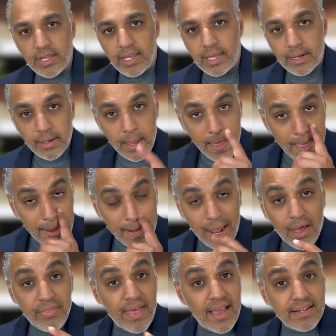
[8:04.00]
it.
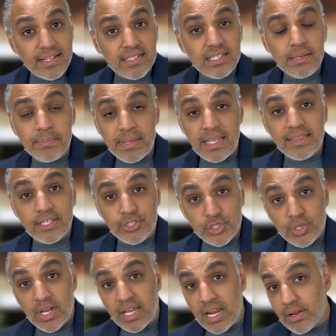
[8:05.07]
Now, that doesn't mean that you
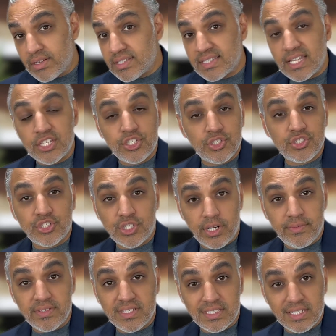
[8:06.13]
cut out essential
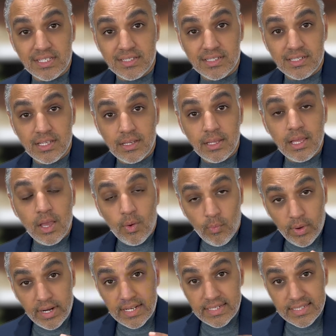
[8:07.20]
services.
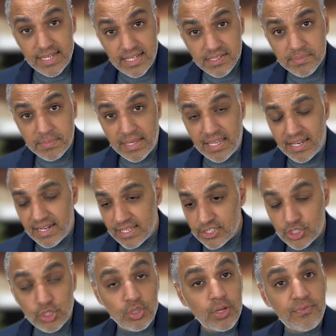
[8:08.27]
What it does mean is
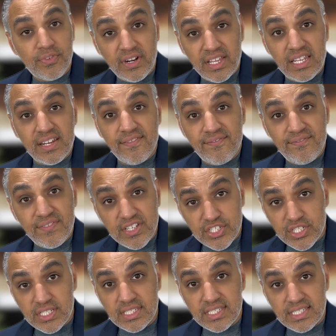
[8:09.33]
you look for
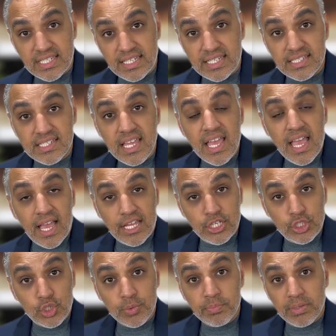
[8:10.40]
inefficiencies
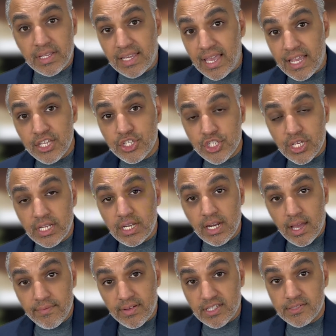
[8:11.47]
and duplication
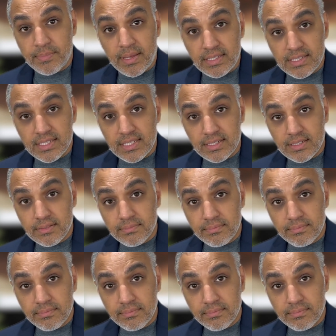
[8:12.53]
of expenses.